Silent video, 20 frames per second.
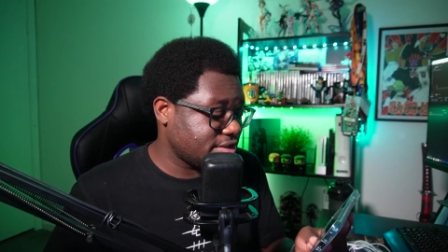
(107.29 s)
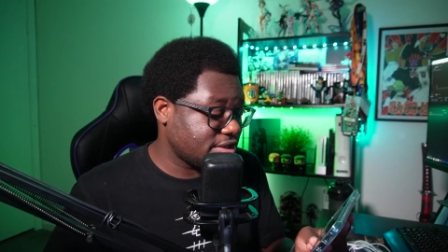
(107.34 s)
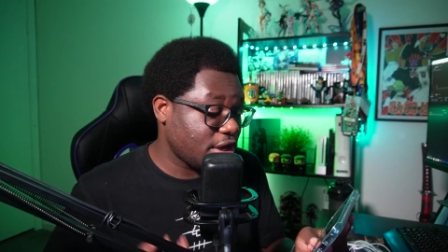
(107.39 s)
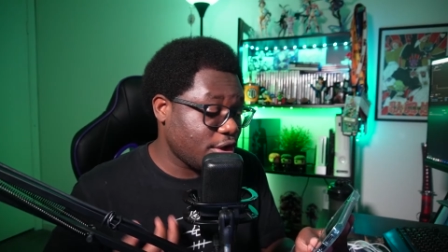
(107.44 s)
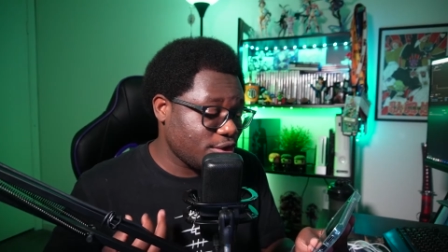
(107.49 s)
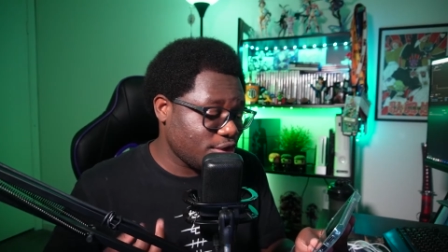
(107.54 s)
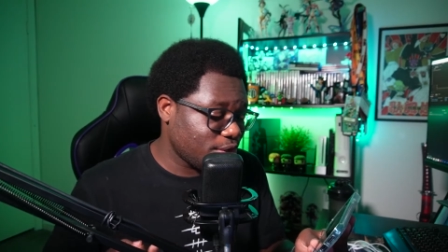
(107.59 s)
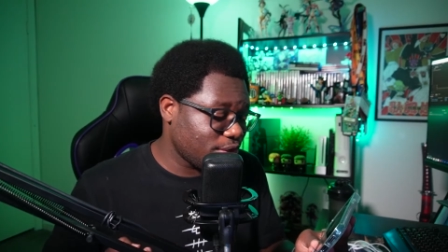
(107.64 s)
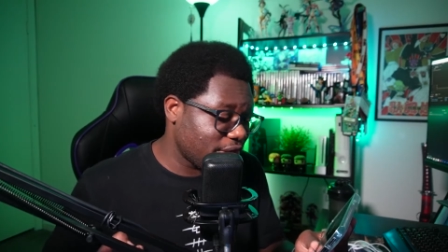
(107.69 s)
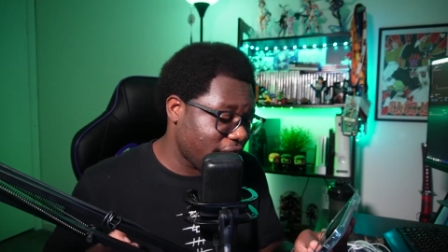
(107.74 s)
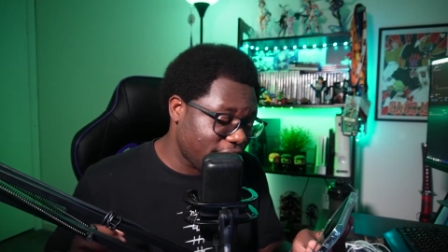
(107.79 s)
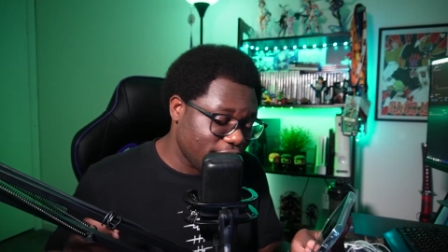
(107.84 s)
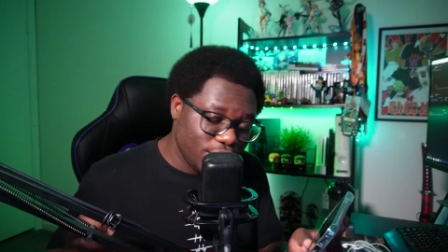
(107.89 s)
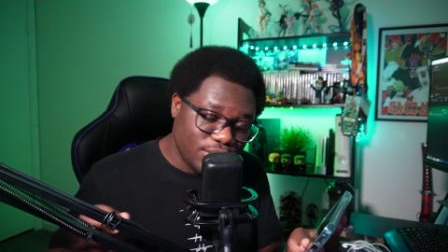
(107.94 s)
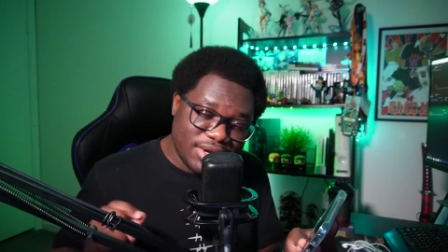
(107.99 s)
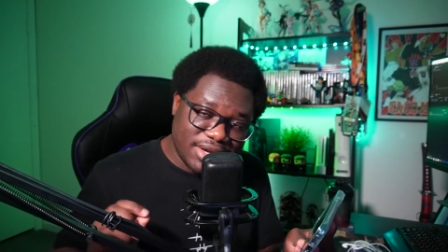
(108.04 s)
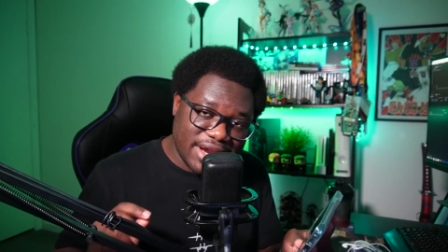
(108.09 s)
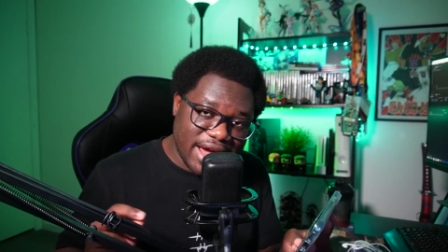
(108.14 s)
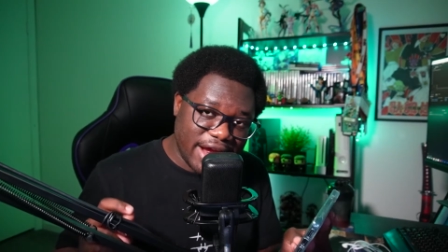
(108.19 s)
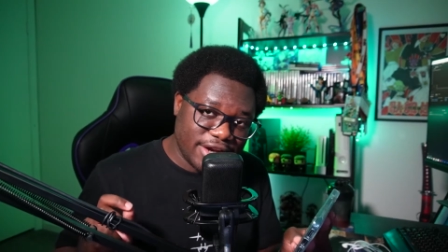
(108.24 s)
tell you that you
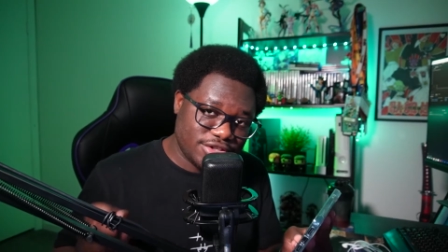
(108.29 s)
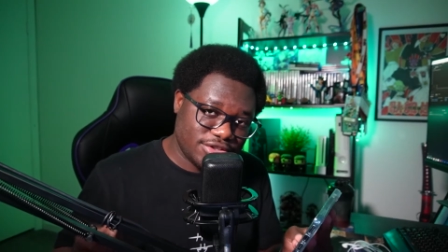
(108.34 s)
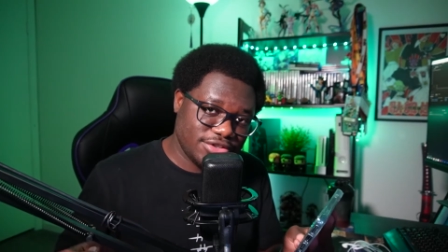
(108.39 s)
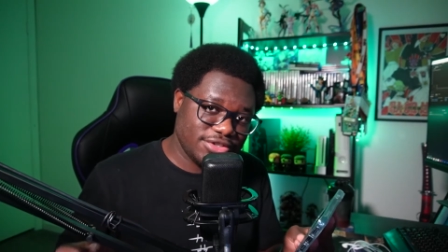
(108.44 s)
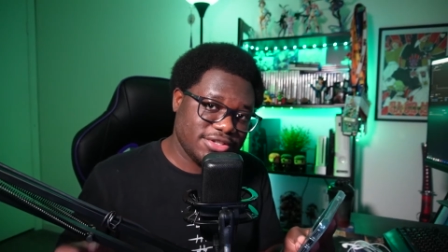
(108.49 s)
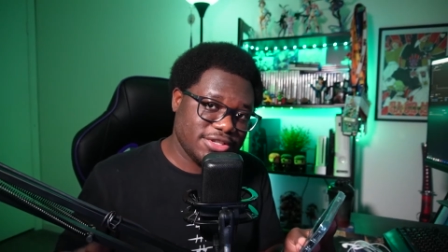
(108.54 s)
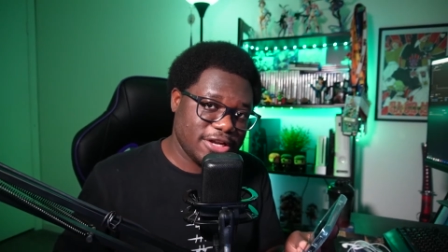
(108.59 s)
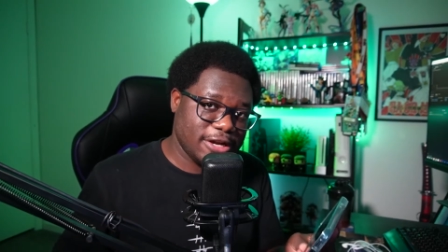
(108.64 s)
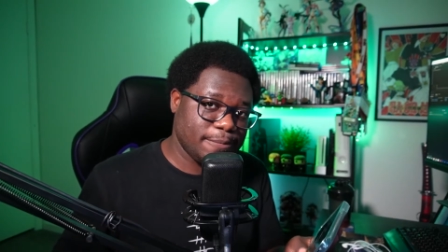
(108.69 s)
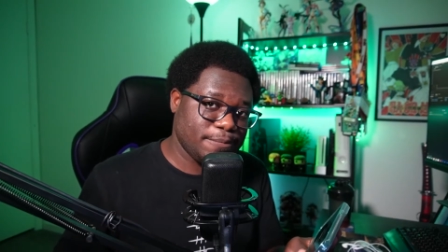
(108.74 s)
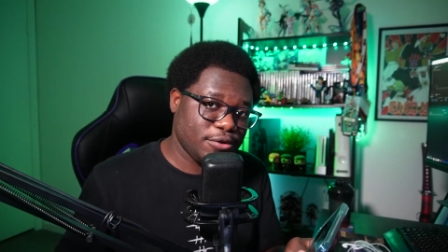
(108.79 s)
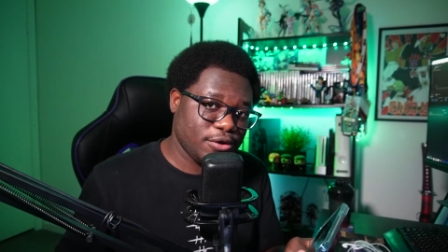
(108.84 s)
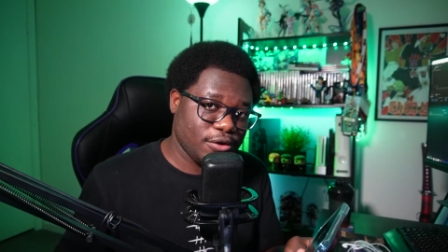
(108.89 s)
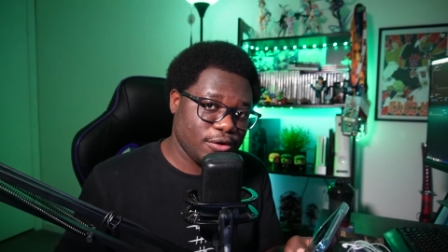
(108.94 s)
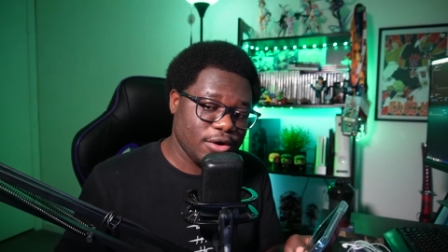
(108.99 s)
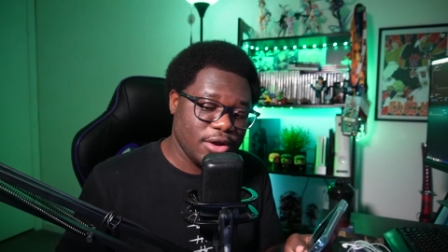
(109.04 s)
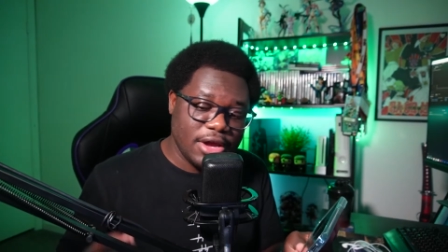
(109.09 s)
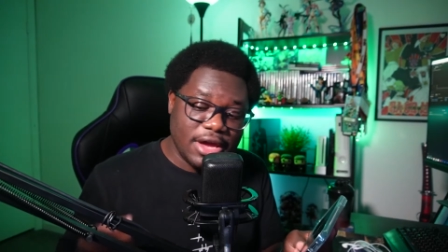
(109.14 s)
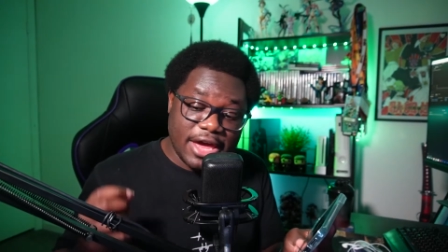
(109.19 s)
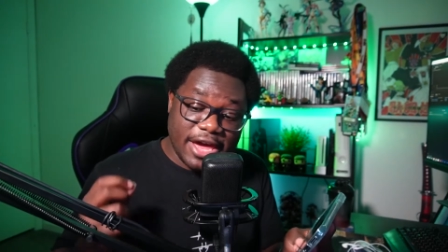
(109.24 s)
could actually set up
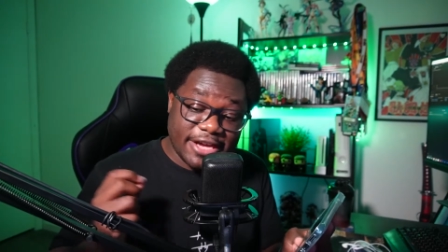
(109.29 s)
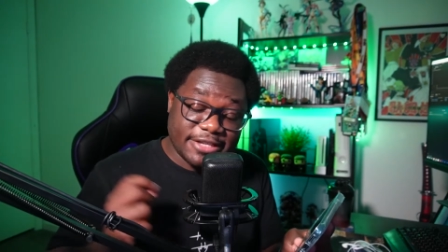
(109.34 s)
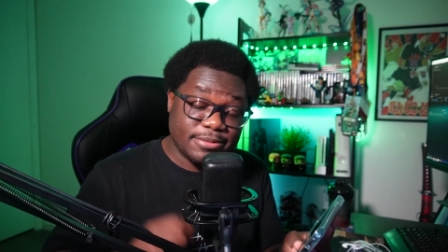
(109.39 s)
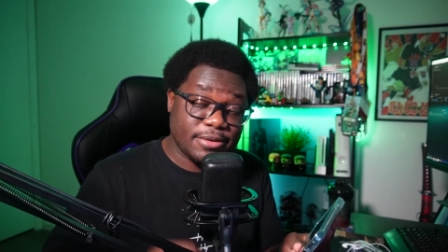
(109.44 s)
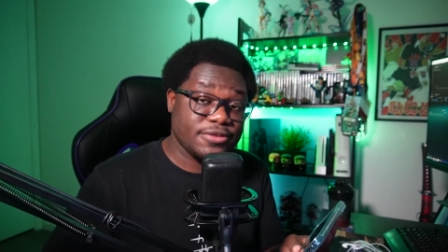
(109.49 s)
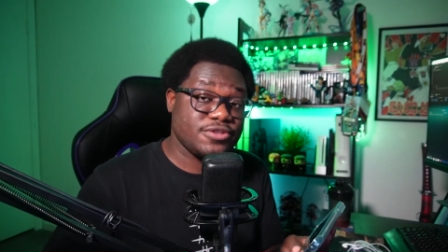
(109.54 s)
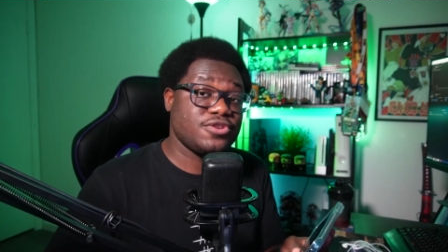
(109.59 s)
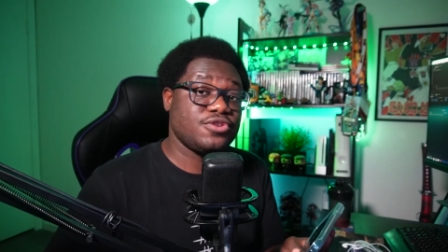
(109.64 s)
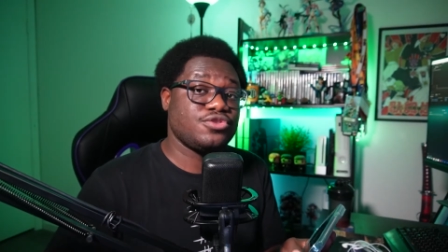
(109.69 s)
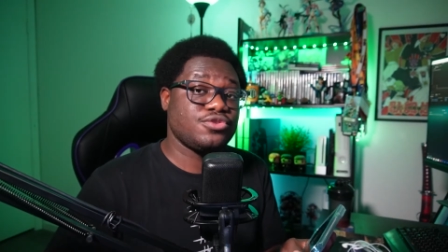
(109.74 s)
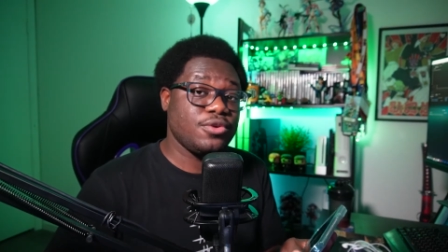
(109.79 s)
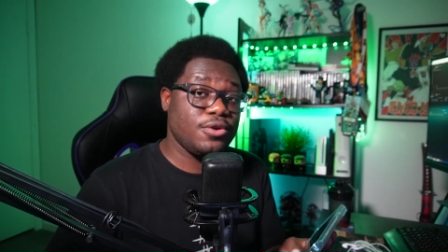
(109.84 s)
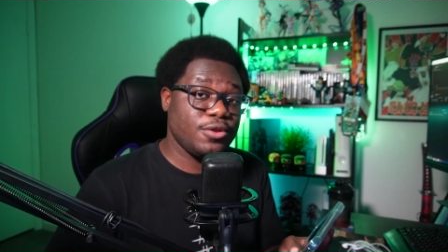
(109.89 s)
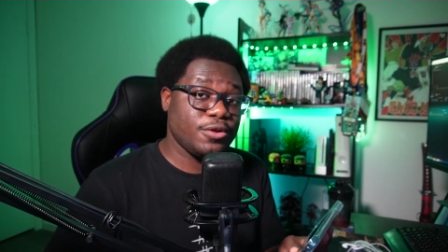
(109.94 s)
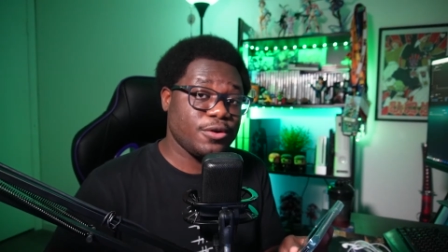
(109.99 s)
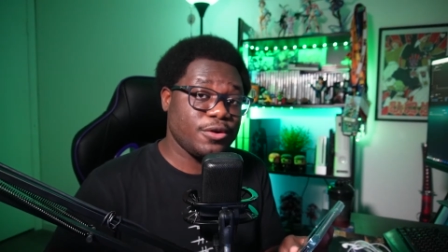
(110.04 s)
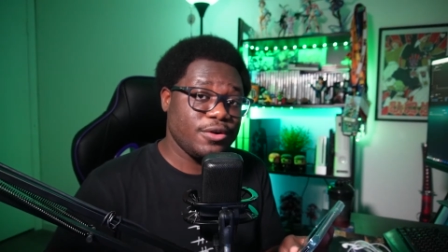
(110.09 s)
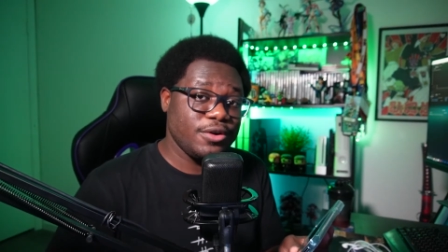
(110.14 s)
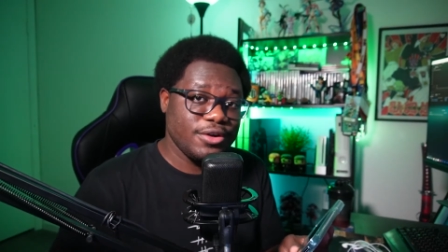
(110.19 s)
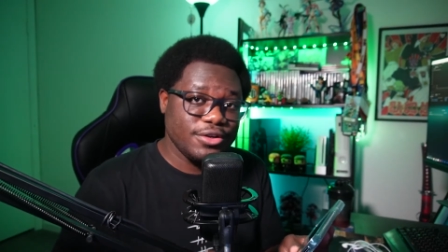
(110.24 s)
your Xbox
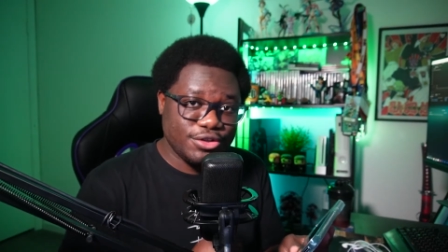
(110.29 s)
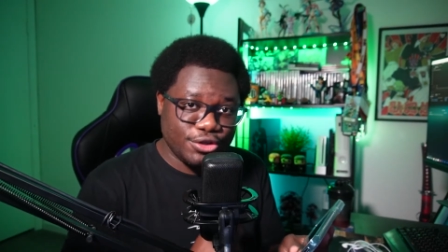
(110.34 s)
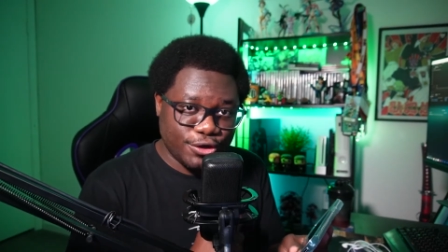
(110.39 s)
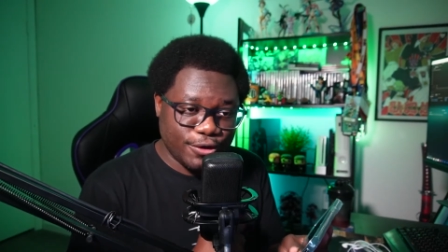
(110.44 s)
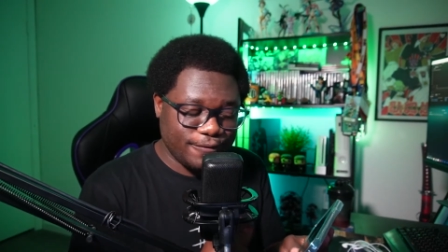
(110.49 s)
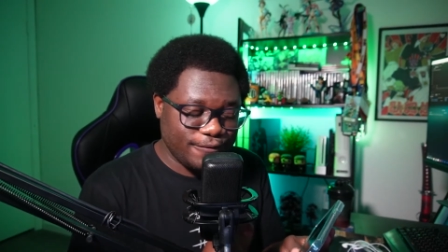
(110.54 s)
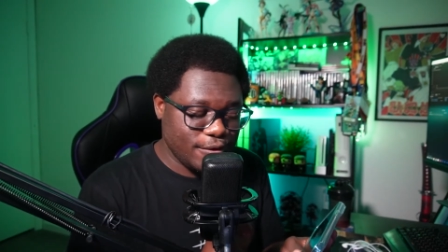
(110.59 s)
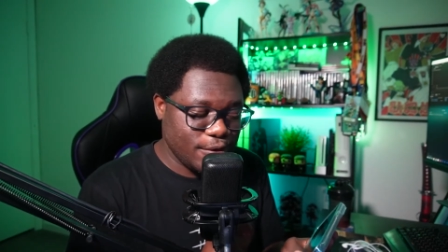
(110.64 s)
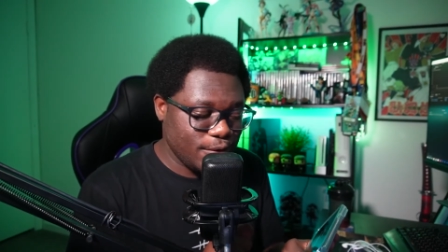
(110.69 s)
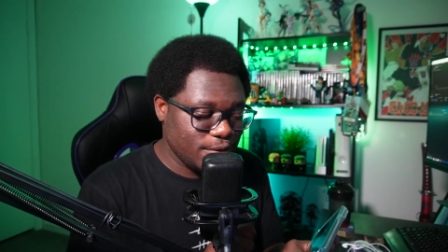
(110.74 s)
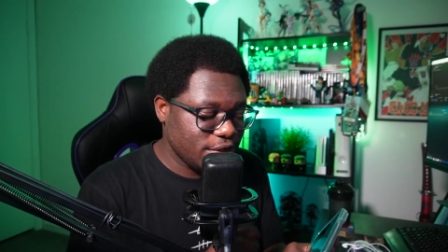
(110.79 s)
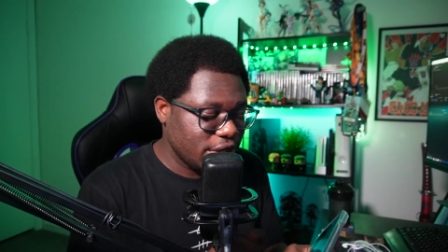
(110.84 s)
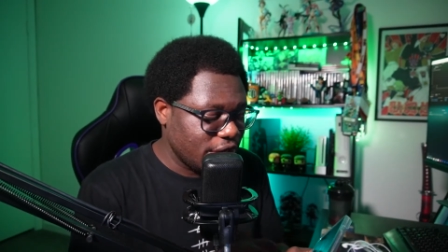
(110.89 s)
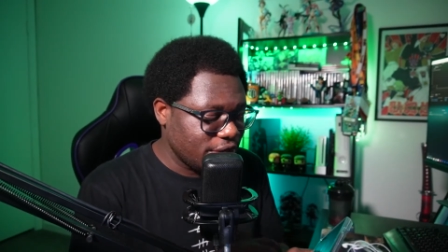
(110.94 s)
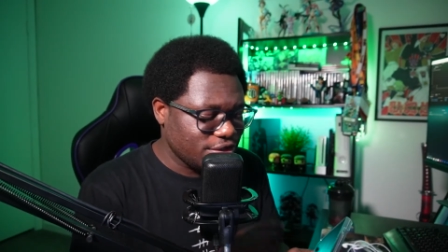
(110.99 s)
controller to your phone.